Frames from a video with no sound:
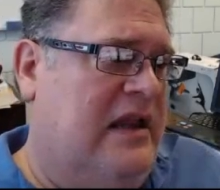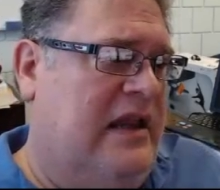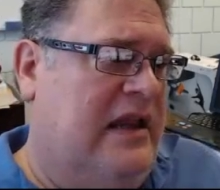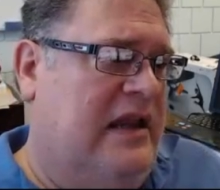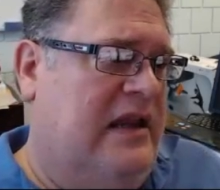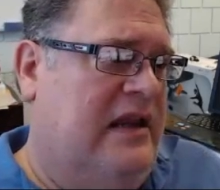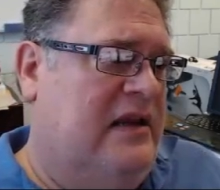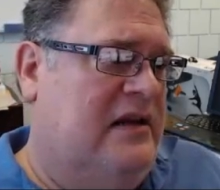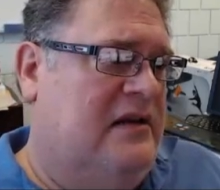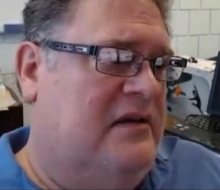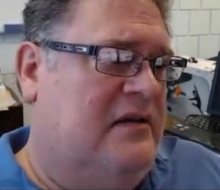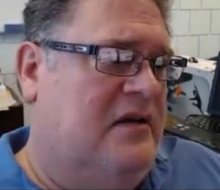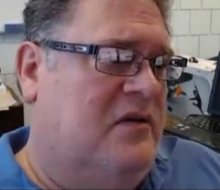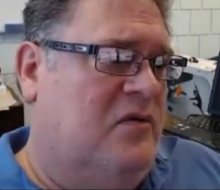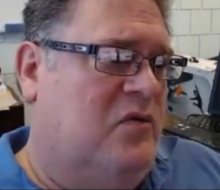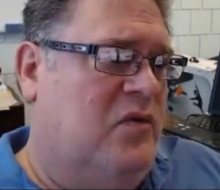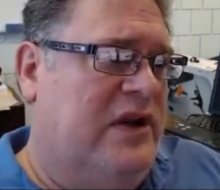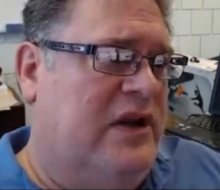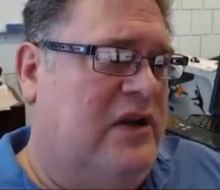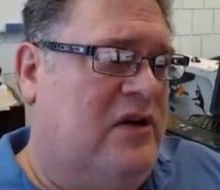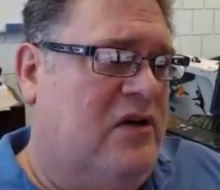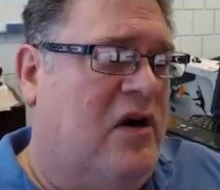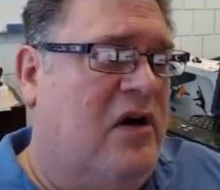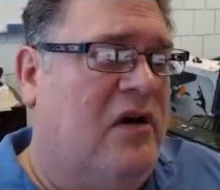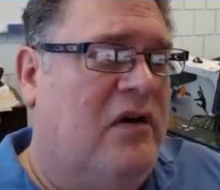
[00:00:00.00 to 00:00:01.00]
And
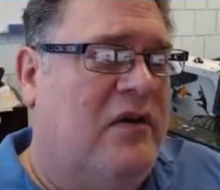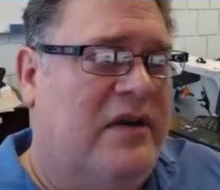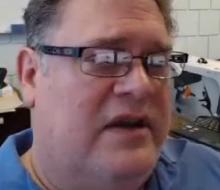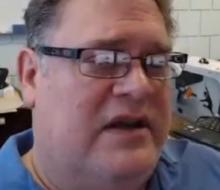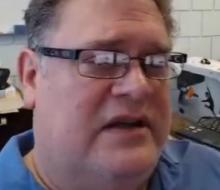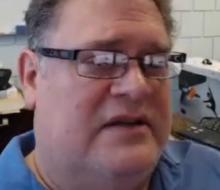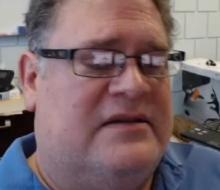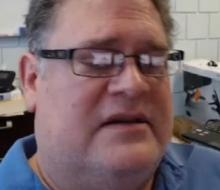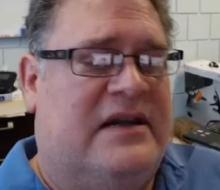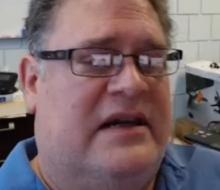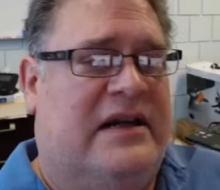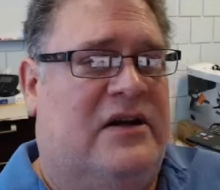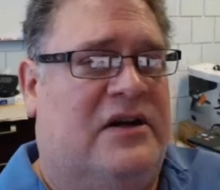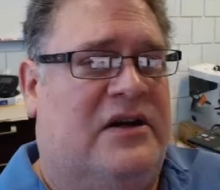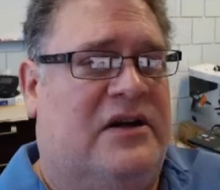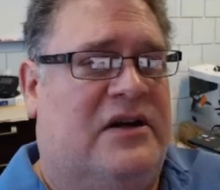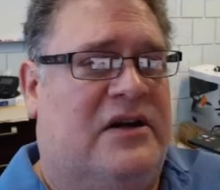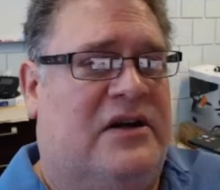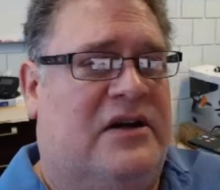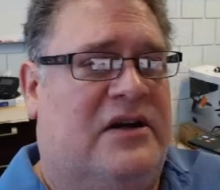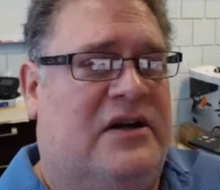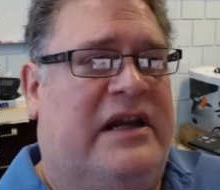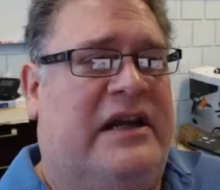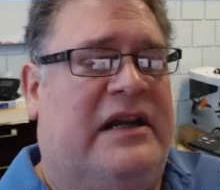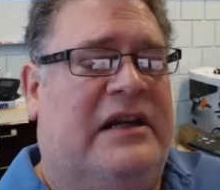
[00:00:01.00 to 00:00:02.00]
we call this air
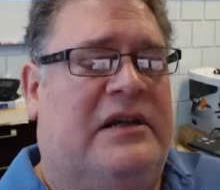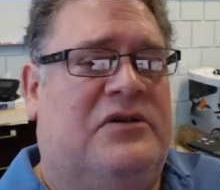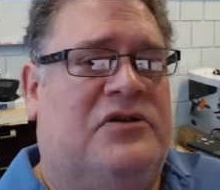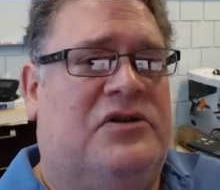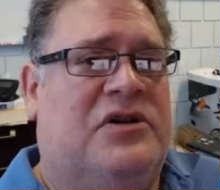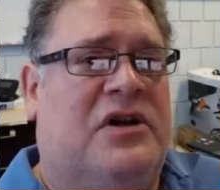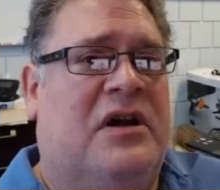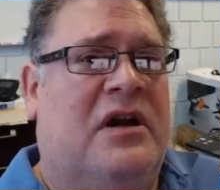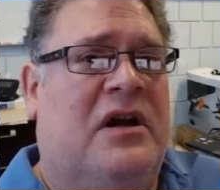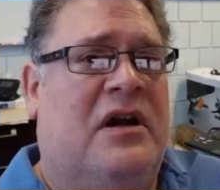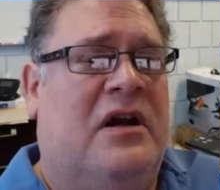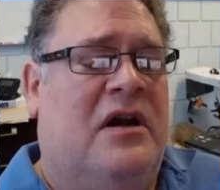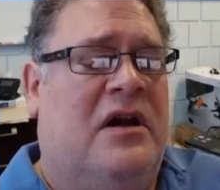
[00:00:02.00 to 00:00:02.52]
exchange.